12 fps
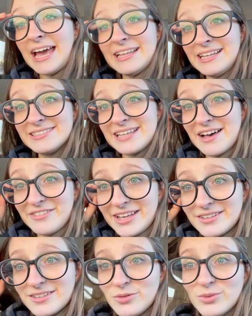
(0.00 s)

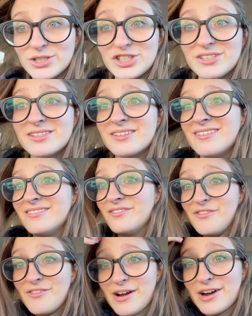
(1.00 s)
87, which is
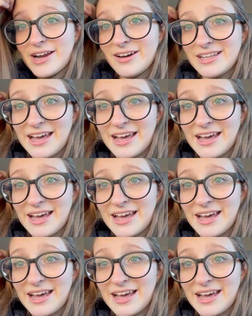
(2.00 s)
very good.